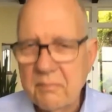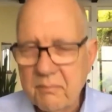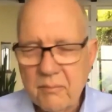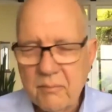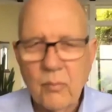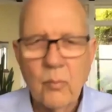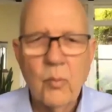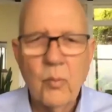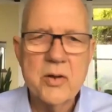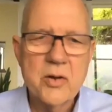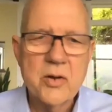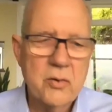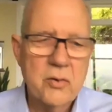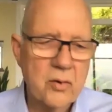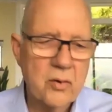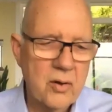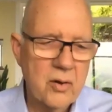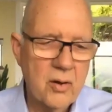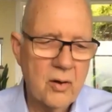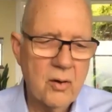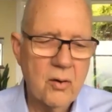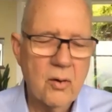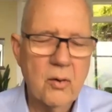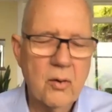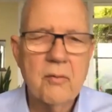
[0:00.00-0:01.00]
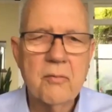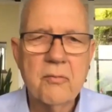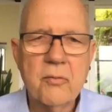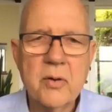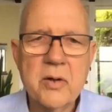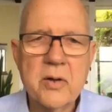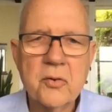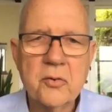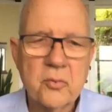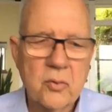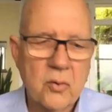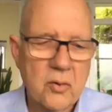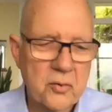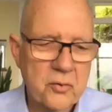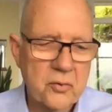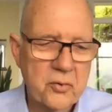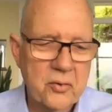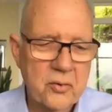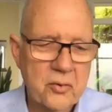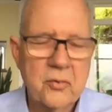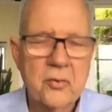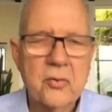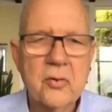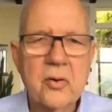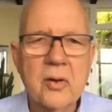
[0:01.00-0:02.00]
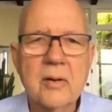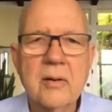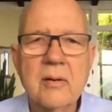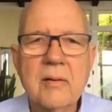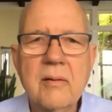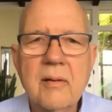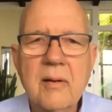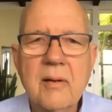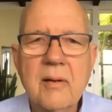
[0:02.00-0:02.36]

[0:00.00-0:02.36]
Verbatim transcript: what you know of resources and